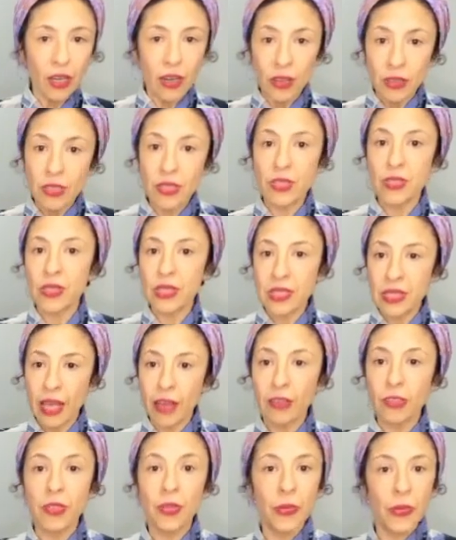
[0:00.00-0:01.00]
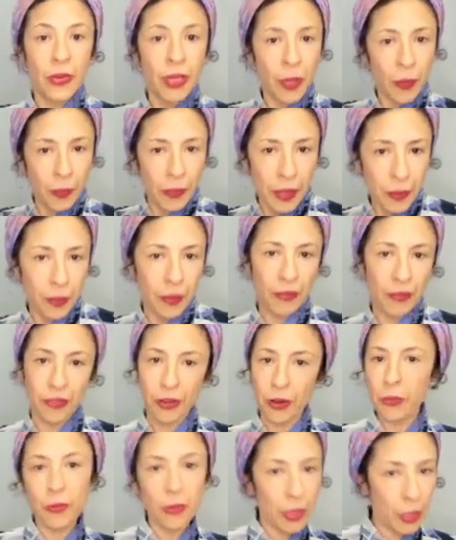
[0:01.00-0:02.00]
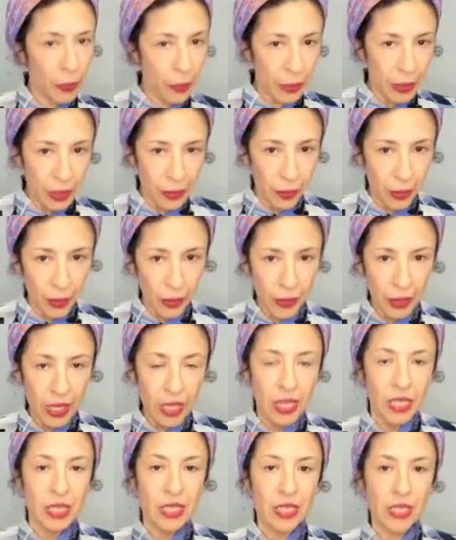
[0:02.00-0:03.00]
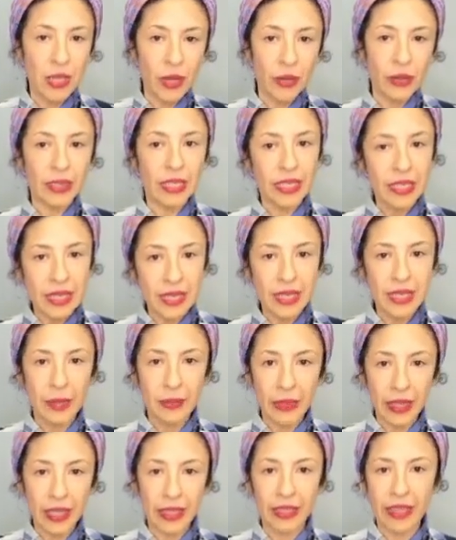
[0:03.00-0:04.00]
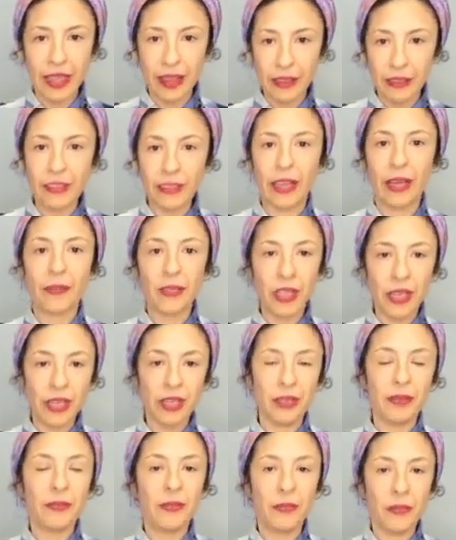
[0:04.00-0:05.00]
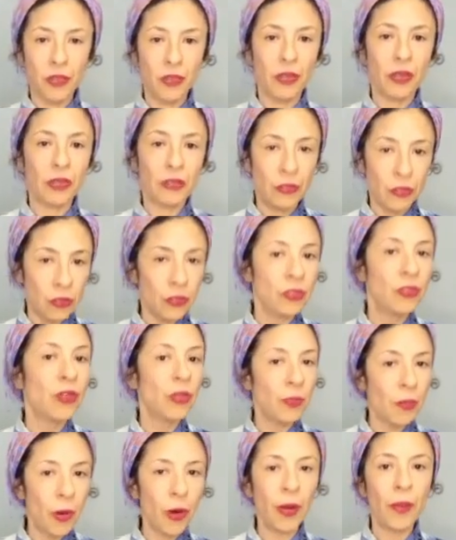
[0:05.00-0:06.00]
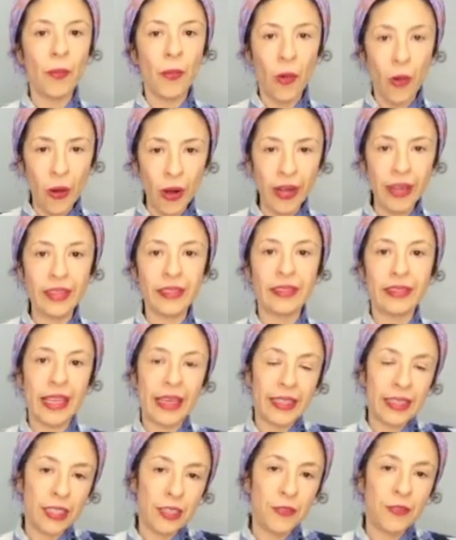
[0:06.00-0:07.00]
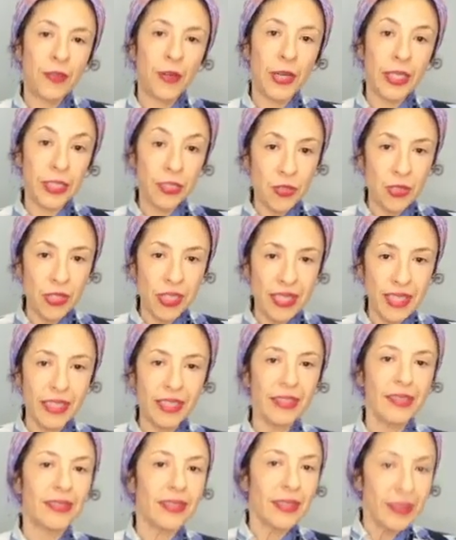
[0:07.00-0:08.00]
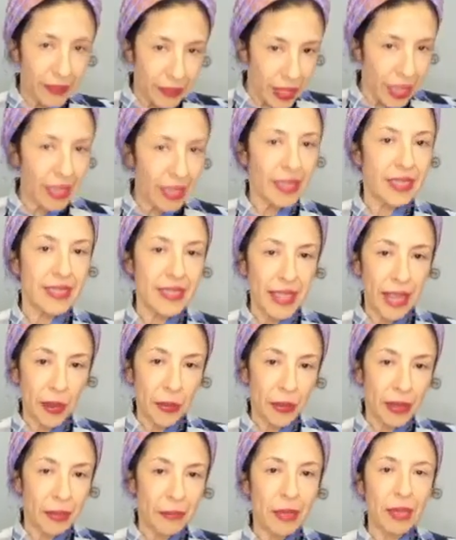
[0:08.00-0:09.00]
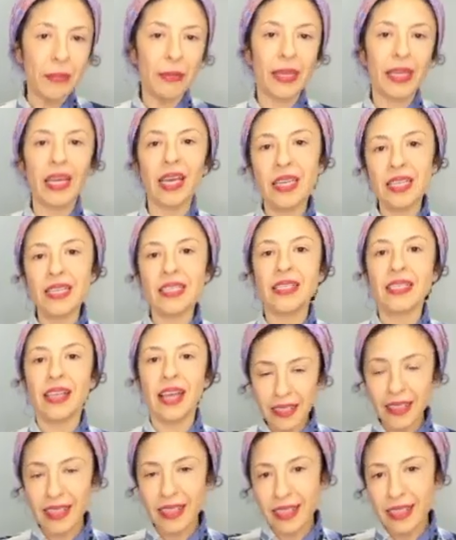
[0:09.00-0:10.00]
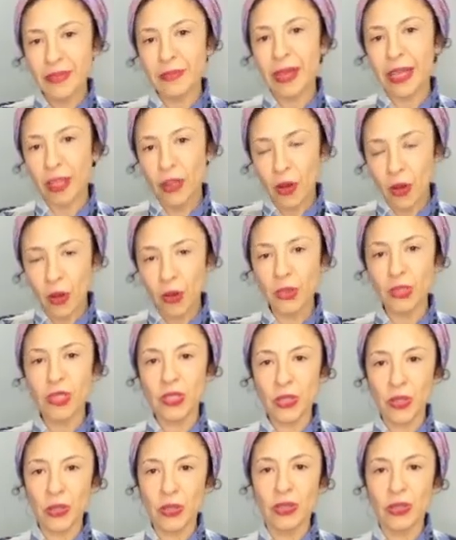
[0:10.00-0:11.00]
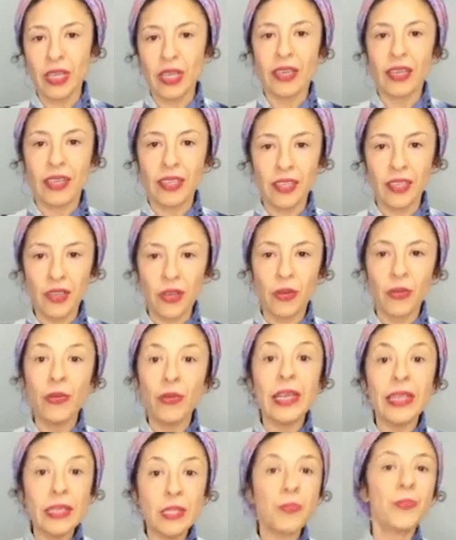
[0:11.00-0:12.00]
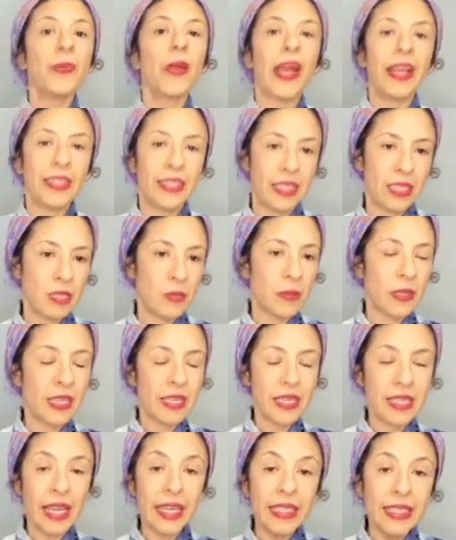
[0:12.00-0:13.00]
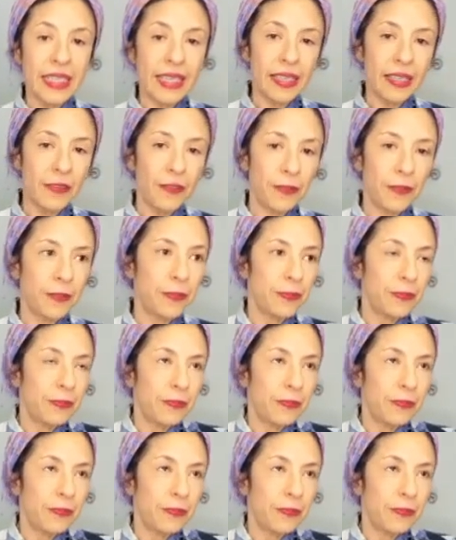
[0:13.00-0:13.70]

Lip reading: clothes to sell to real people from real people. So this is something that I'm going to do more and more. And like, if you're interested, stay with me because this is my goal to, you know, really spread this because I did it,